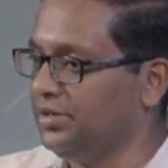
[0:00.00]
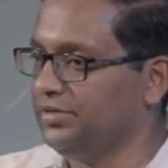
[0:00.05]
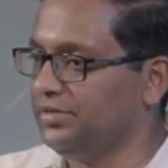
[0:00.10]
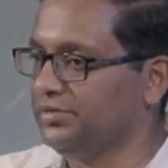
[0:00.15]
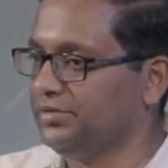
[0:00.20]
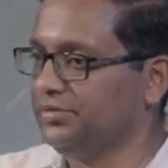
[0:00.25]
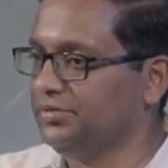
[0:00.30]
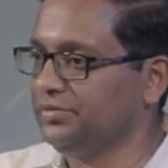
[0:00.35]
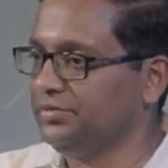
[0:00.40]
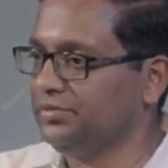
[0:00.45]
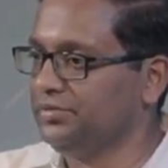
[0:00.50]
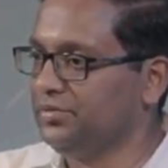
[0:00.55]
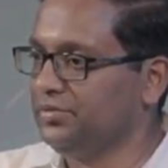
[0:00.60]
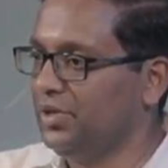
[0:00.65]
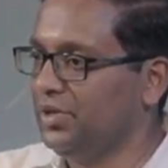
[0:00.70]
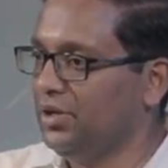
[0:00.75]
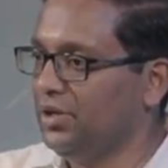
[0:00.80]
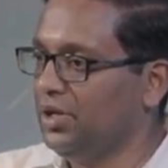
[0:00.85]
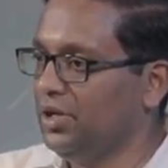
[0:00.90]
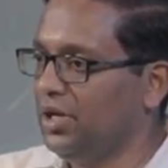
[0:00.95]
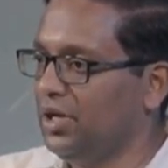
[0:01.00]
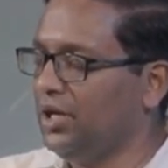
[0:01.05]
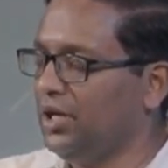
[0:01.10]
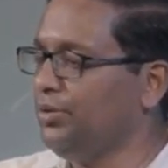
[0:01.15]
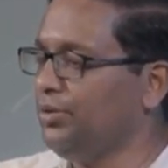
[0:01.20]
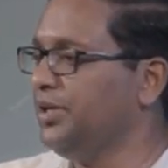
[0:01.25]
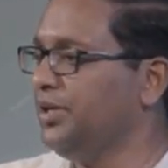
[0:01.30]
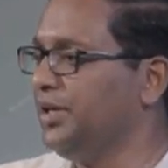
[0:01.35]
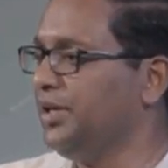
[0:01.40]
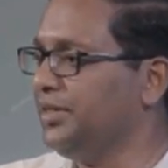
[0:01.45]
I take
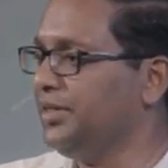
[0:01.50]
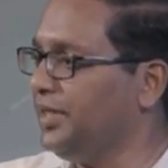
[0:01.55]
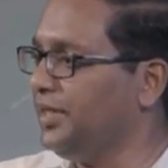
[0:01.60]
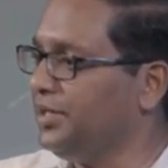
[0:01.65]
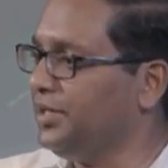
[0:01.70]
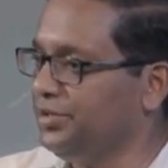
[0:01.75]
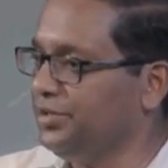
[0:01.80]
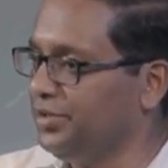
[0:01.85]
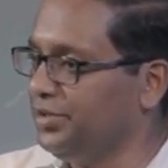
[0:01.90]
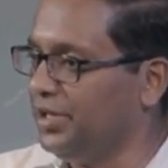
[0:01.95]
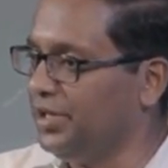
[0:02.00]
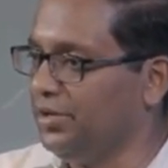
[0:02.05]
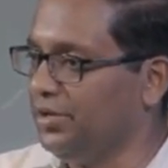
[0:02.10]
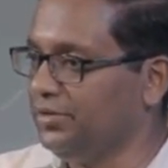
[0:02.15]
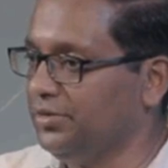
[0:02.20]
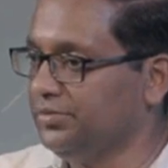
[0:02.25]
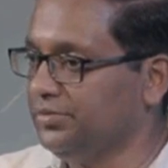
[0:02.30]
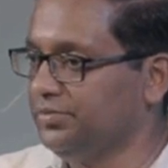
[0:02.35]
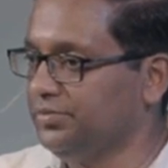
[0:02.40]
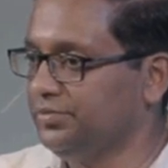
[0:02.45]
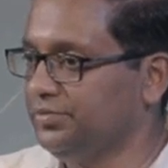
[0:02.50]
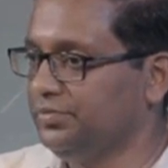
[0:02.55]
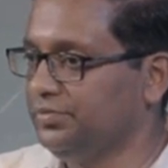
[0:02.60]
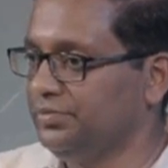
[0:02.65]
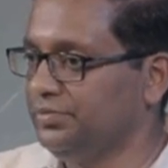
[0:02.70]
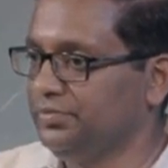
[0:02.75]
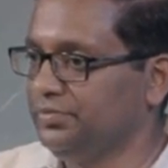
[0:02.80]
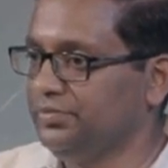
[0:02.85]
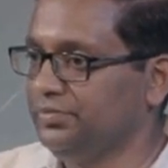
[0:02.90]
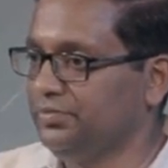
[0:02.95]
a cup of clean water
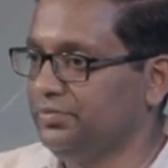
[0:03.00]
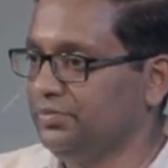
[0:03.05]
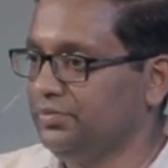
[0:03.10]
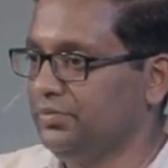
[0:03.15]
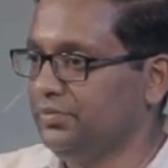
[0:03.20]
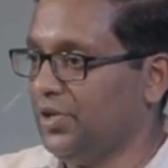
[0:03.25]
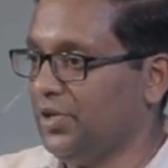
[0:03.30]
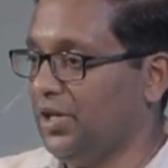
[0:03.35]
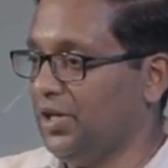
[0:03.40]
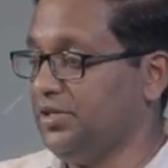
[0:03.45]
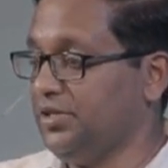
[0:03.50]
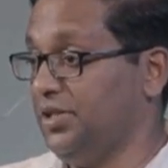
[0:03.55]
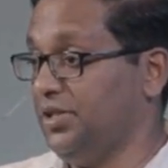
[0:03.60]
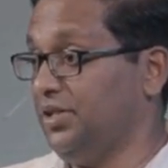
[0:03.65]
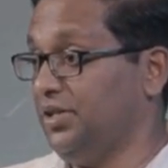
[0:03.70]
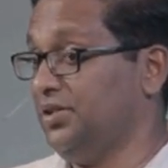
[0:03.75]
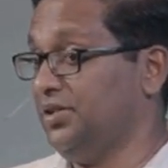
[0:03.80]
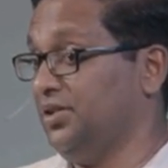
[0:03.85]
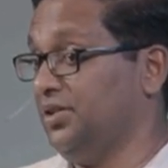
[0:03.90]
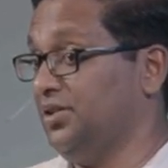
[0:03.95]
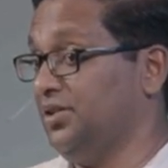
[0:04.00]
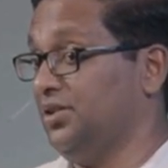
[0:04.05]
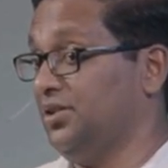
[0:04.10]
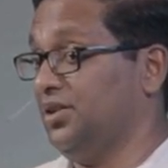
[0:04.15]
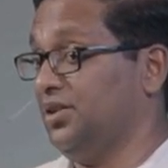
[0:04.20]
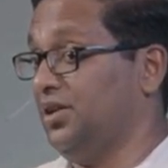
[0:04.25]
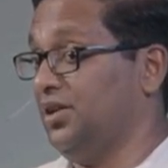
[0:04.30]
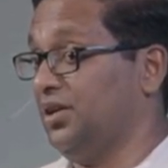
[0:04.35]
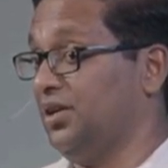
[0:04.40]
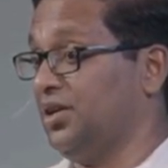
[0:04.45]
and begin to keep pouring
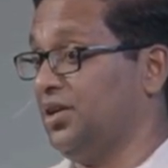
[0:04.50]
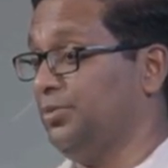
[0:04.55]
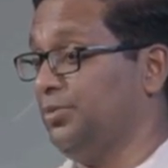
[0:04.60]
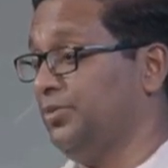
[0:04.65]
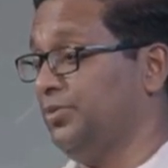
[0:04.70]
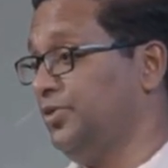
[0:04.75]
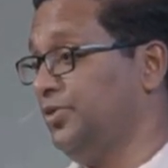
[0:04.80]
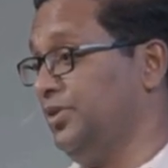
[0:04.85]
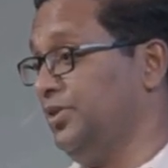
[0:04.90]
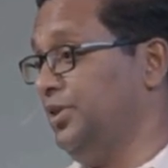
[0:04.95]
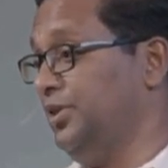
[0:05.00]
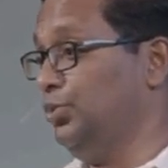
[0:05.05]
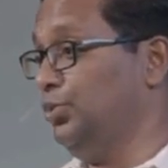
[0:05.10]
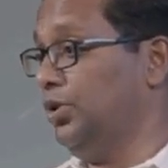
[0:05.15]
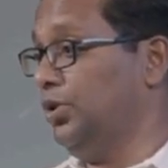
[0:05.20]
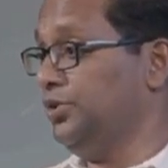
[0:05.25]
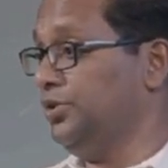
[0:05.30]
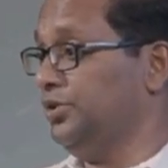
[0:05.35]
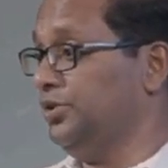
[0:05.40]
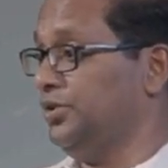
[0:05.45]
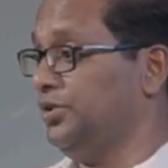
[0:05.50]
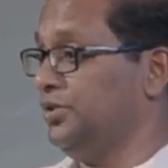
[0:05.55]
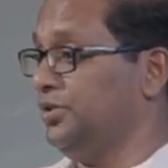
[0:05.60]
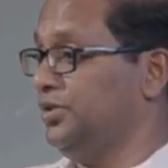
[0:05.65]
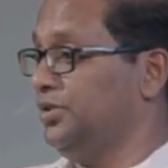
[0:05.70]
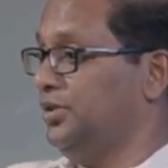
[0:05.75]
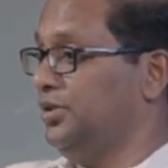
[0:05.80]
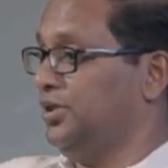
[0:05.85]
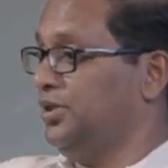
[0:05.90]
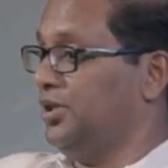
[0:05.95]
and keep pouring
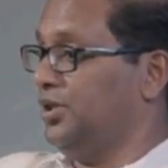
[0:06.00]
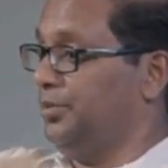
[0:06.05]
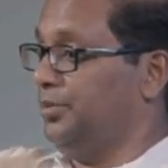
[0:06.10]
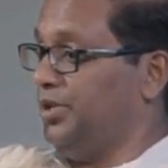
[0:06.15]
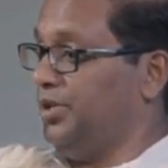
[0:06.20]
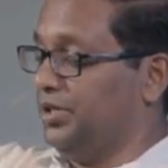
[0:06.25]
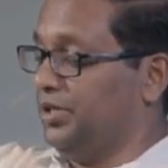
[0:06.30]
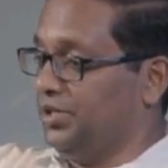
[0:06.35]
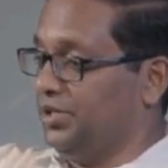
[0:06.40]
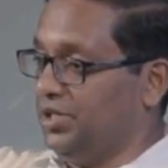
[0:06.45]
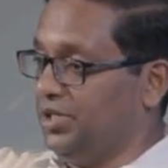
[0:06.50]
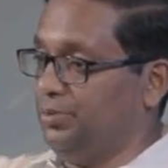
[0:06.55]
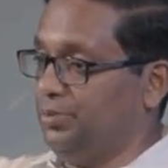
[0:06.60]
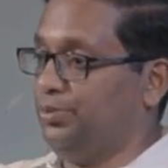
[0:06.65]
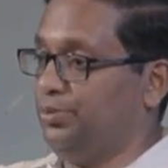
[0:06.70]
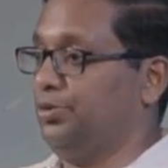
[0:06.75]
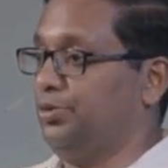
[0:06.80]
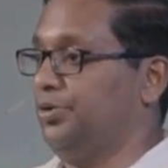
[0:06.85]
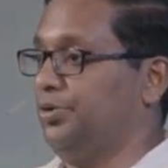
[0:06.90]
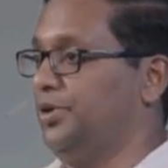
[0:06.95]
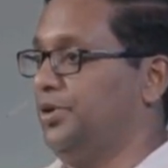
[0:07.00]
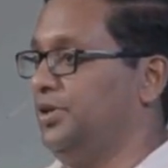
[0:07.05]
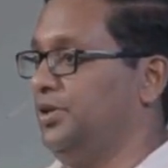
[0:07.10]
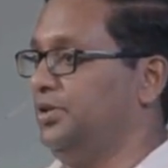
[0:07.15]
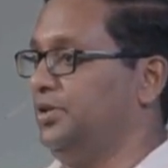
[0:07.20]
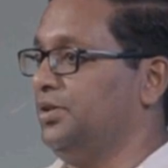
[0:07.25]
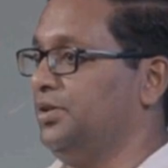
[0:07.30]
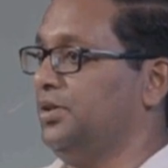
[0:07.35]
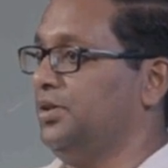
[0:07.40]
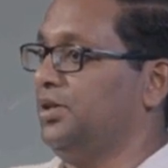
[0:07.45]
and keep pouring till the junk
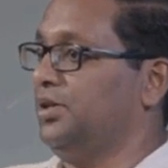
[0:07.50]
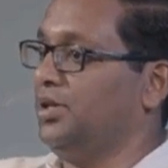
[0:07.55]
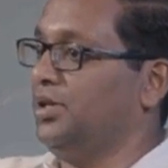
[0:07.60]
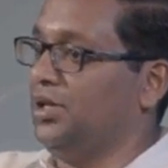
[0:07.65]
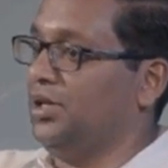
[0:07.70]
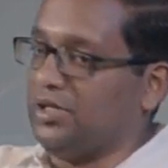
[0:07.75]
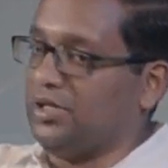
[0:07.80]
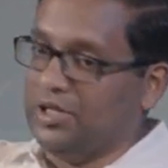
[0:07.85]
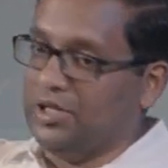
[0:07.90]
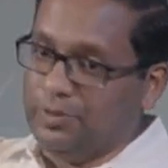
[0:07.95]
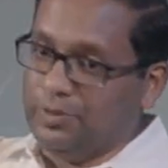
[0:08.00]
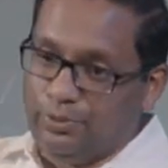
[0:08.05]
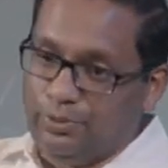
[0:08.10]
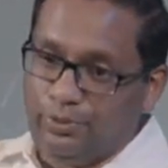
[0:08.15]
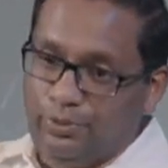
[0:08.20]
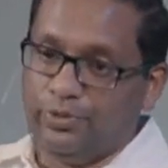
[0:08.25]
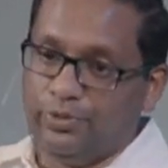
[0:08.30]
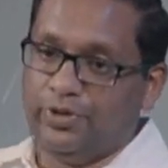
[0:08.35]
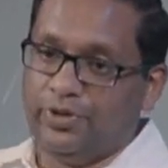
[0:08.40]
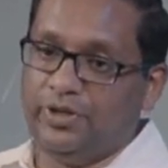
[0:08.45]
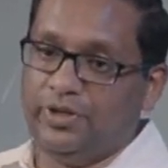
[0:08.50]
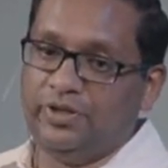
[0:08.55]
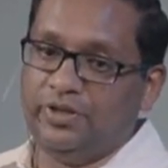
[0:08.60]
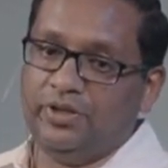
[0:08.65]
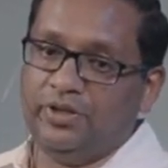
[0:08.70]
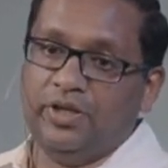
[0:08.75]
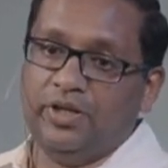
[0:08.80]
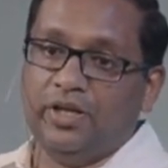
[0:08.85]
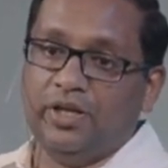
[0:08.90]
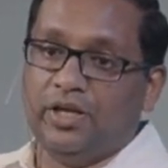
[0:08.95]
is gone.
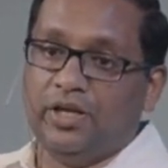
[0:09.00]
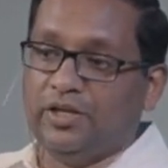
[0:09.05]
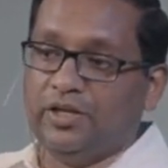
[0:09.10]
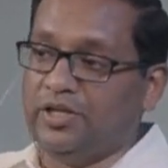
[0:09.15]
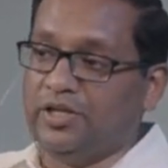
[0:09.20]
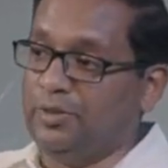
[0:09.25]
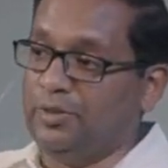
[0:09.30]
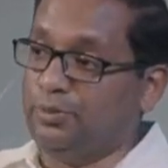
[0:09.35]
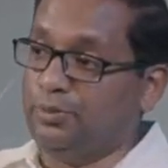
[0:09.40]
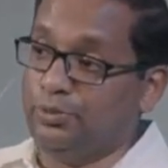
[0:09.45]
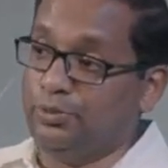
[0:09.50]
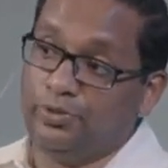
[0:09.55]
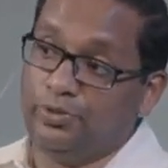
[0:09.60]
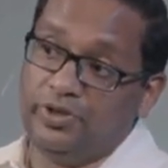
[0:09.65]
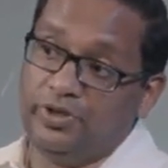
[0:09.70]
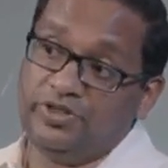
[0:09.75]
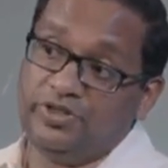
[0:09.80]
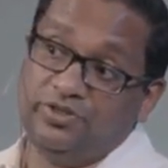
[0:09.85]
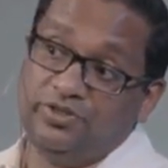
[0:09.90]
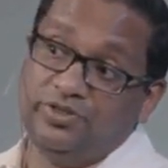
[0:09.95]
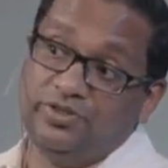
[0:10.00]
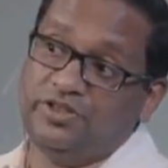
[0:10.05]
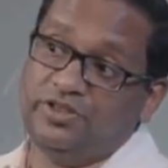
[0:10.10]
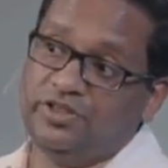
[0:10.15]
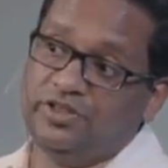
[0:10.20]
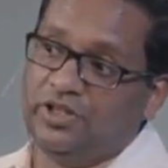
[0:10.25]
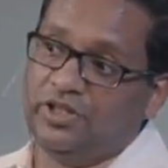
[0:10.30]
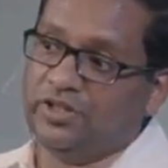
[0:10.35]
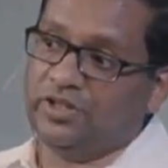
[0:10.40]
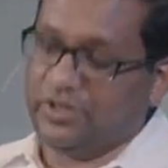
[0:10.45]
That's the quickest
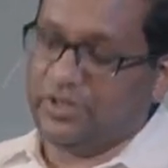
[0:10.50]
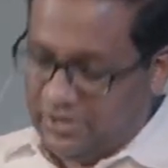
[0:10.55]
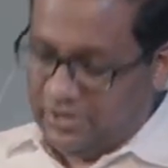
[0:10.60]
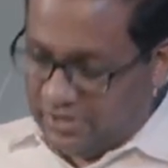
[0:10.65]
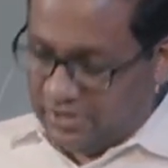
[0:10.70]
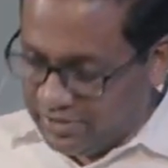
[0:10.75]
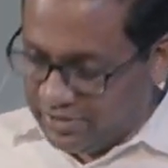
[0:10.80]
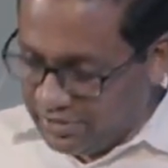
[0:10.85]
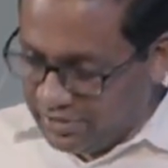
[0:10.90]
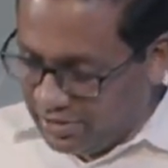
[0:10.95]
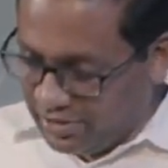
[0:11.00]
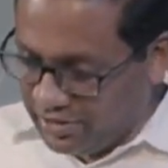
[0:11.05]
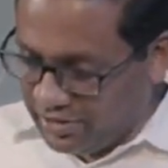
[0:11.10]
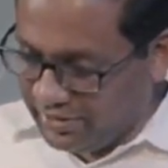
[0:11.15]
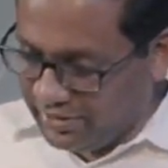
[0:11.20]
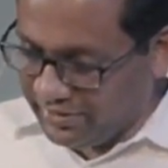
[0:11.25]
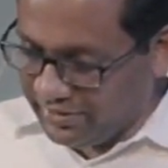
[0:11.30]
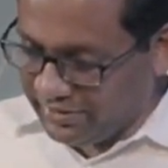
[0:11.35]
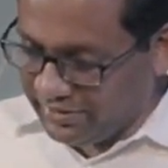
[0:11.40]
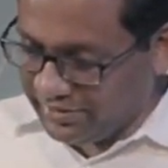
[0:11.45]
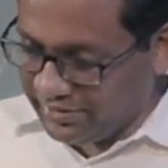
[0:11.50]
way to make transformation.